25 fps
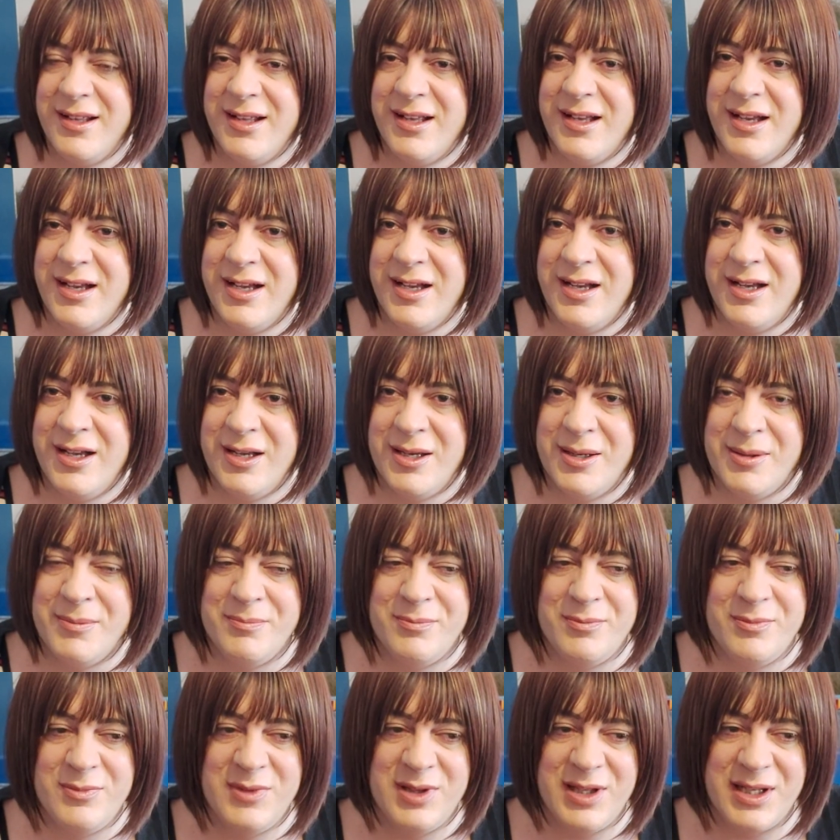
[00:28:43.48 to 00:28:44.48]

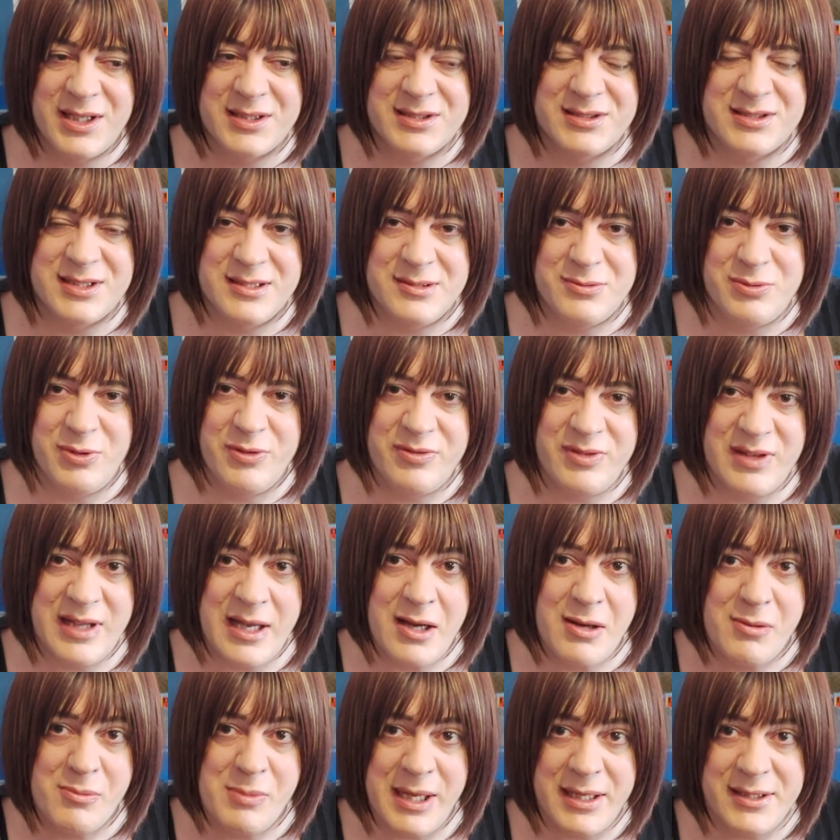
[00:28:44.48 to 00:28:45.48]
Like I said, we've now
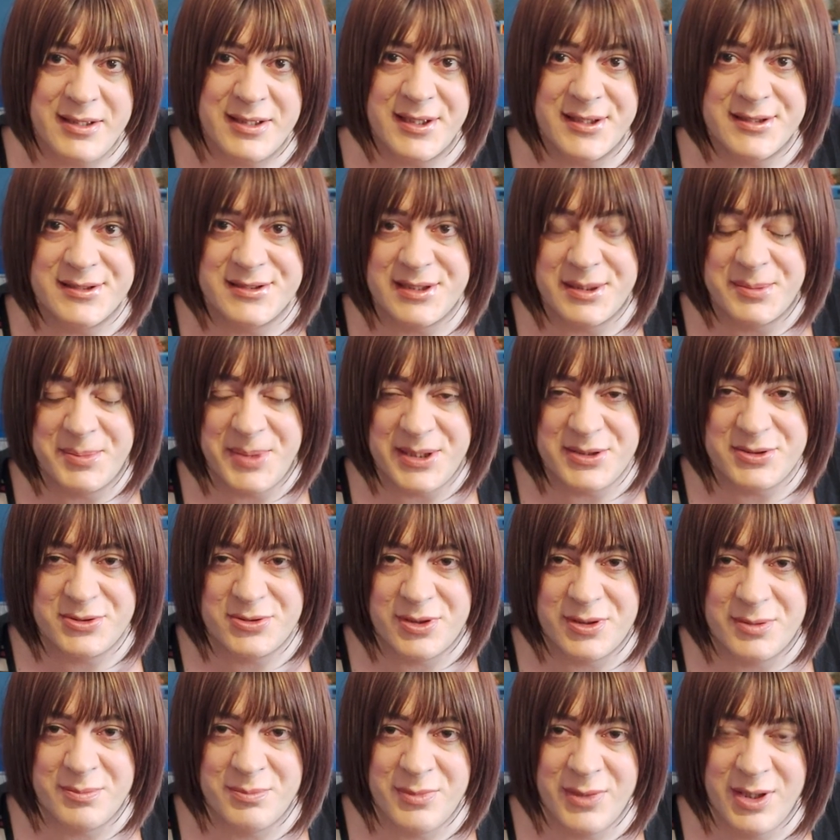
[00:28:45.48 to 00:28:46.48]
made it into the
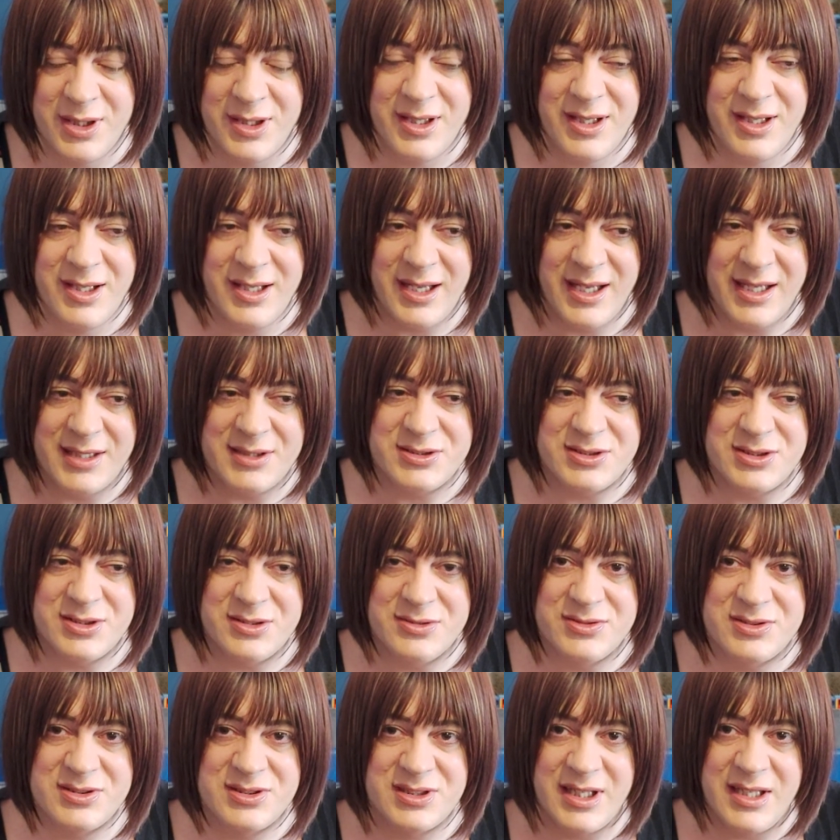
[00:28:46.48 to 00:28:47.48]
bedroom, as you've
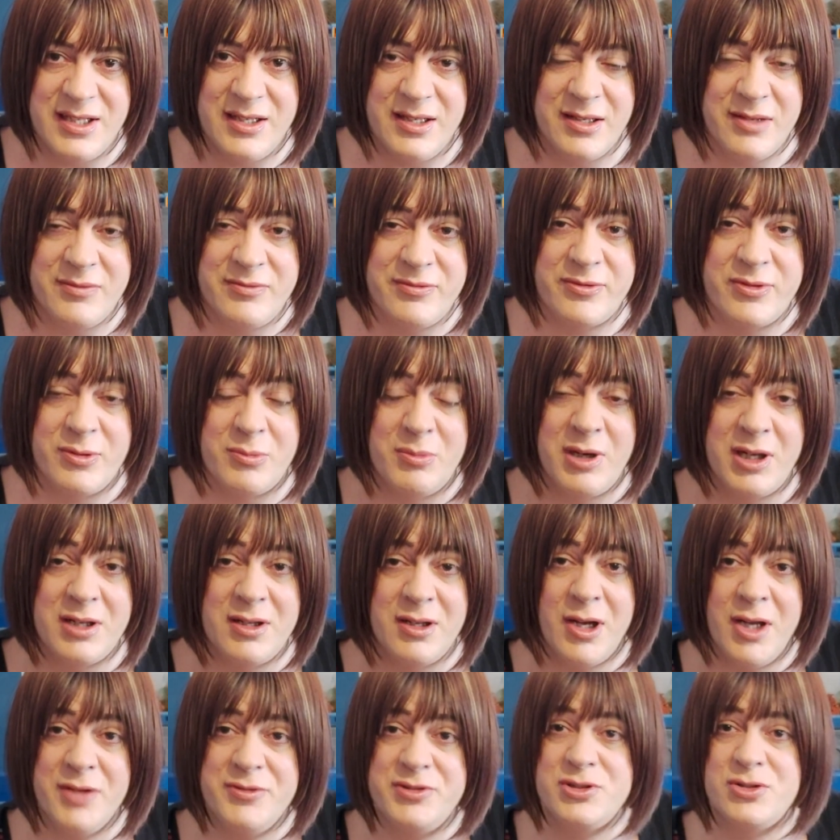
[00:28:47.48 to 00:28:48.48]
seen from my
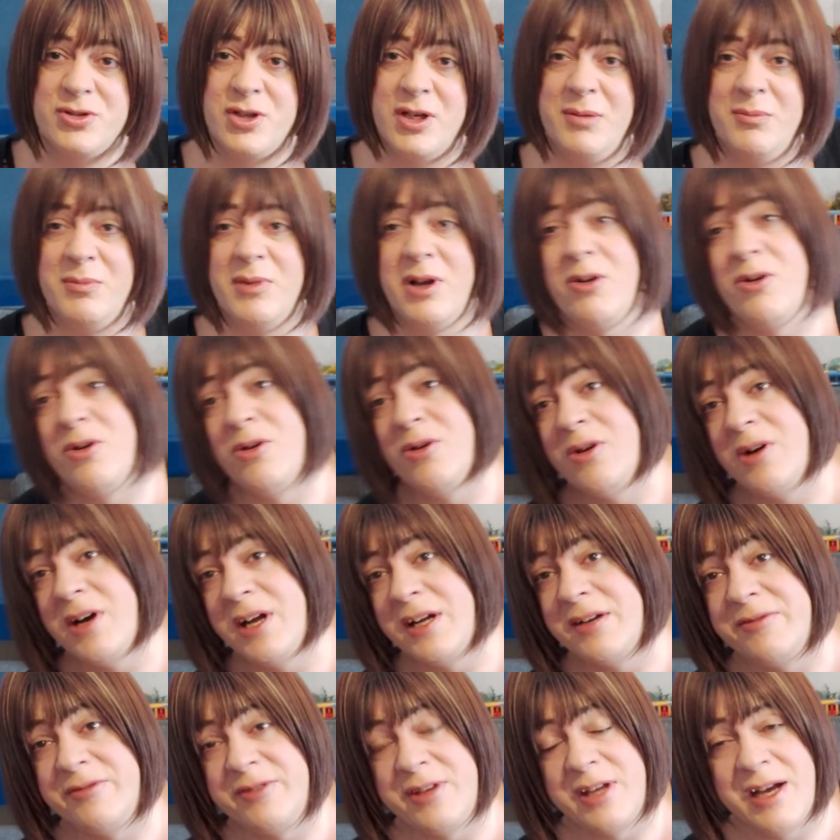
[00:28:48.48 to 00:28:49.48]
live stream, or
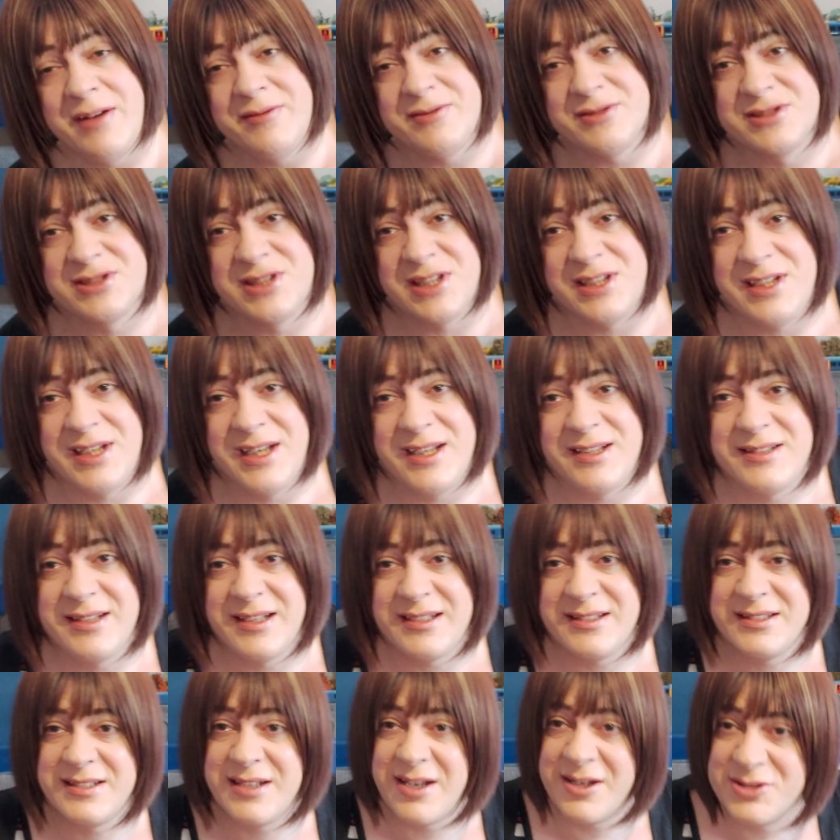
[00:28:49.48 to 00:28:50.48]
if you haven't seen it, then
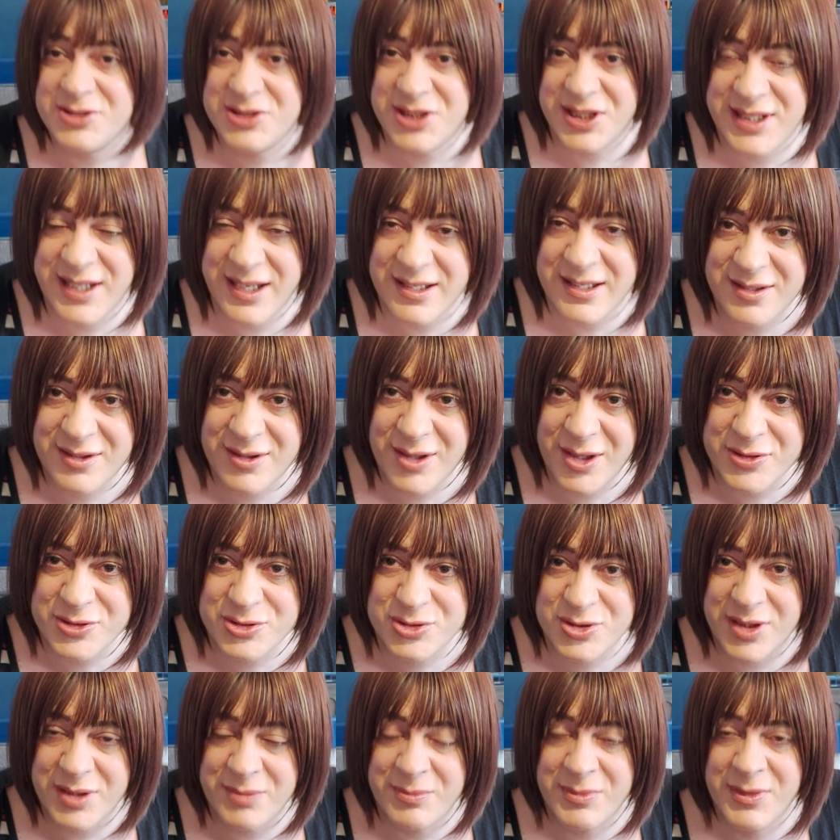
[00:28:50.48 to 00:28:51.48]
go and check out the live
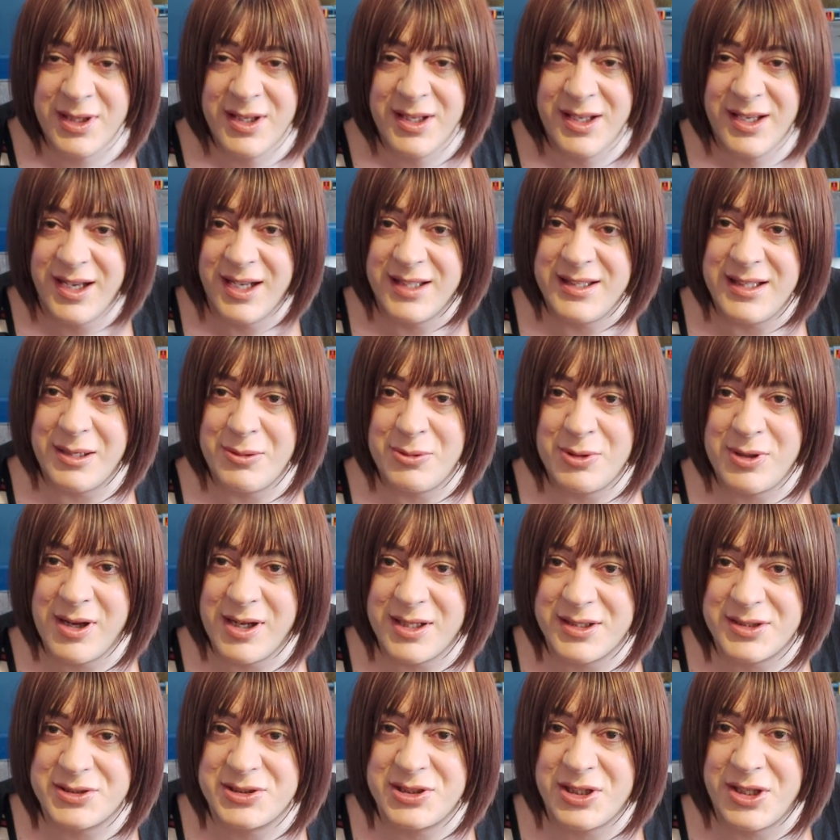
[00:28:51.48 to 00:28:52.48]
stream, and that will kind
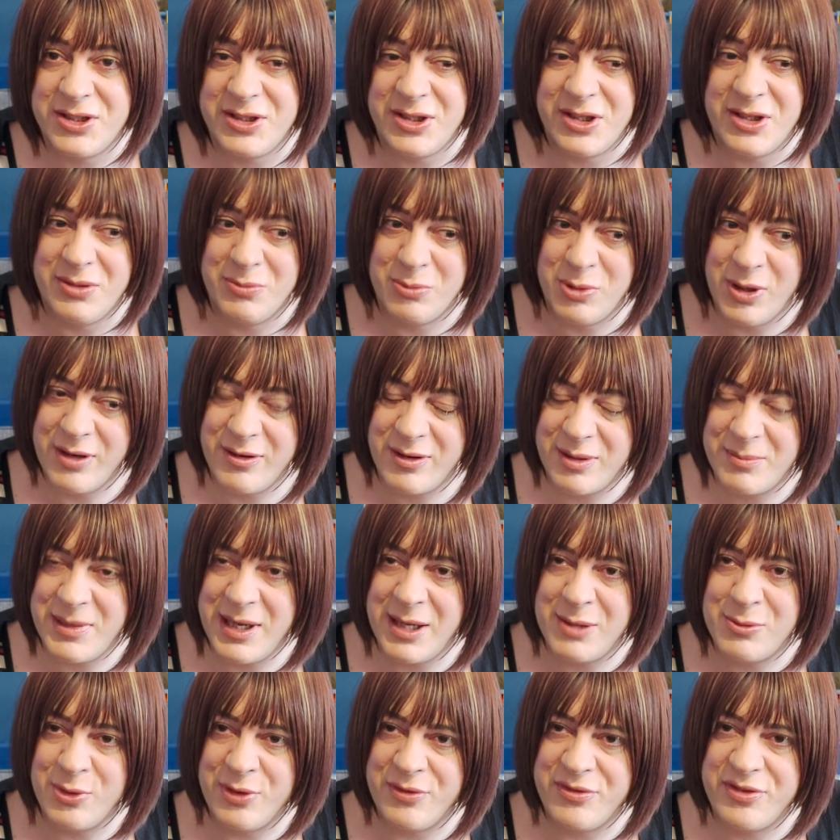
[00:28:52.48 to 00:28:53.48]
of show you where I'm at
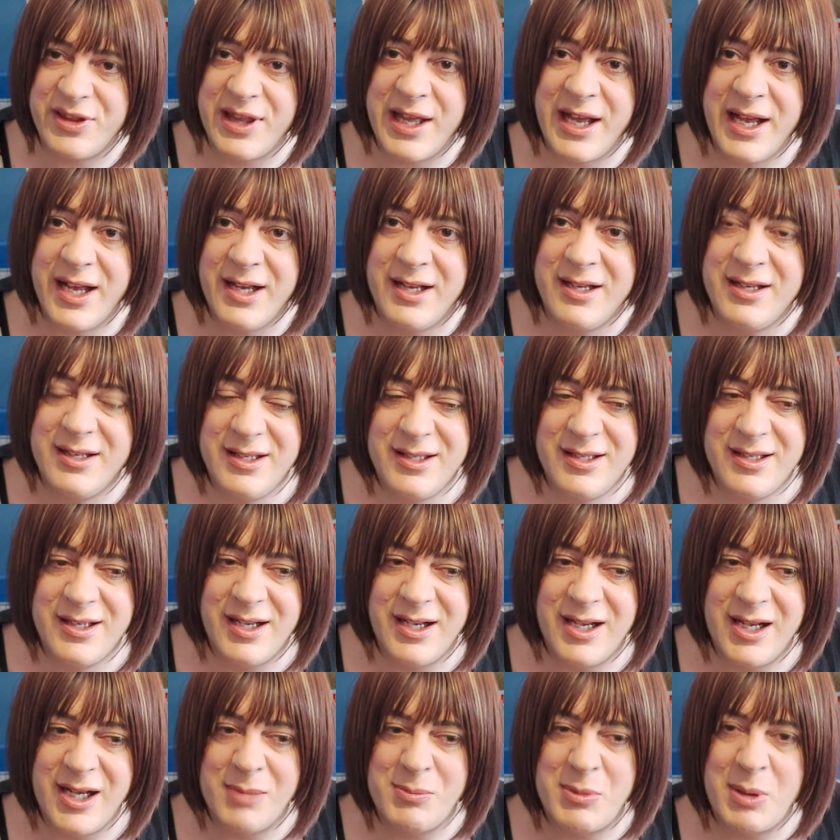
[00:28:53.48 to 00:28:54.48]
with that.
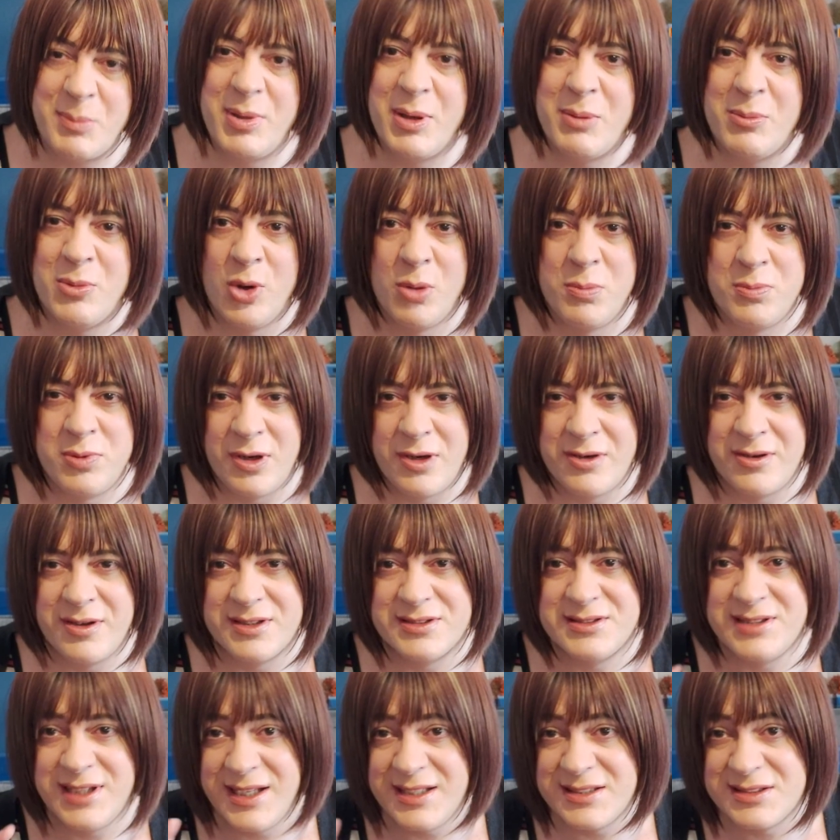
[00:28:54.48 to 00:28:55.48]
A bit more progress
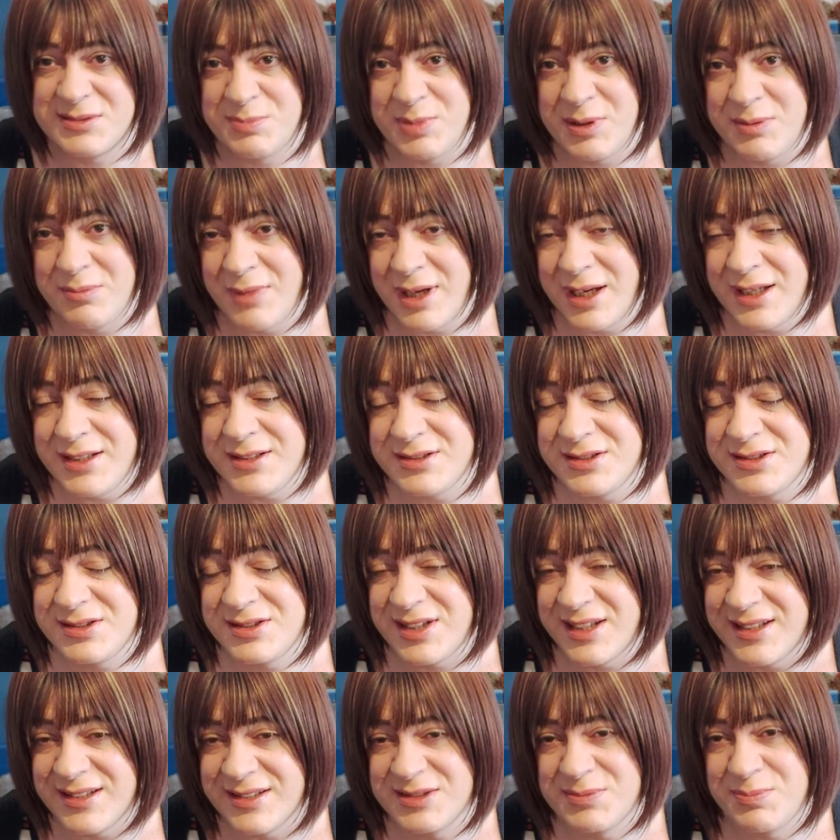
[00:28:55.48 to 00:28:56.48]
has been made
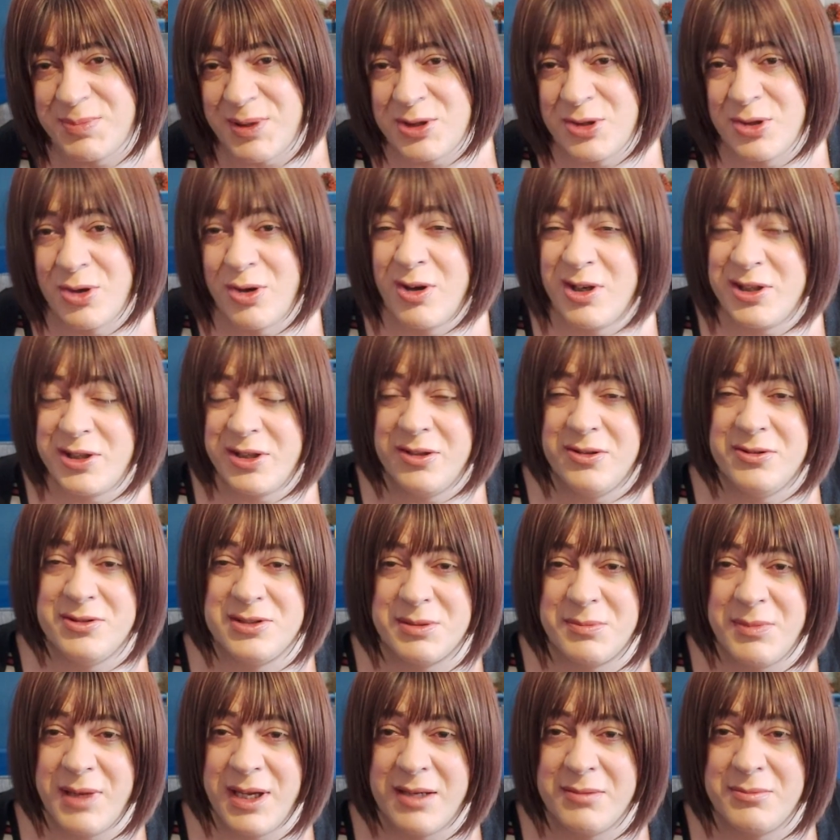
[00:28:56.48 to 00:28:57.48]
since, but not a huge
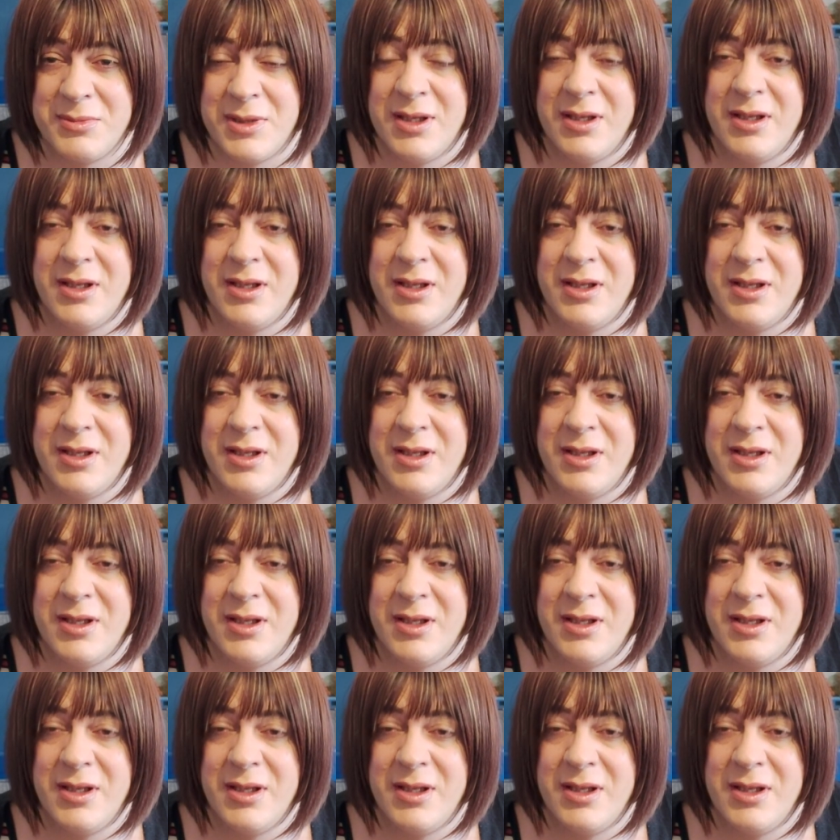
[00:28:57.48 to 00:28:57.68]
amount.